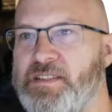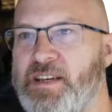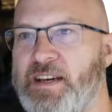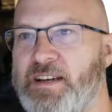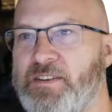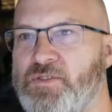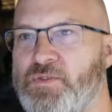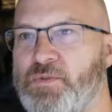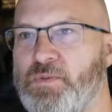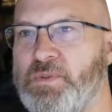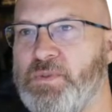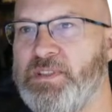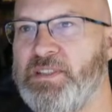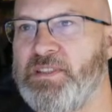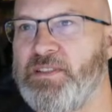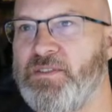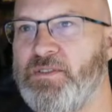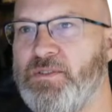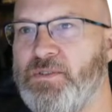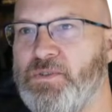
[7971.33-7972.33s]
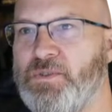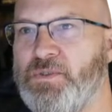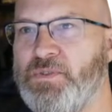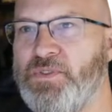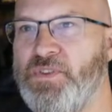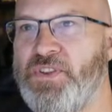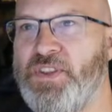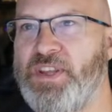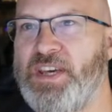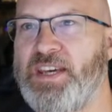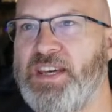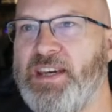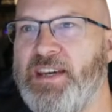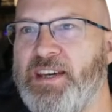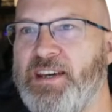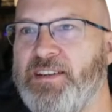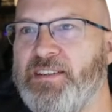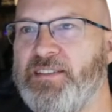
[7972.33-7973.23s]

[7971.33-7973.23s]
actually all there.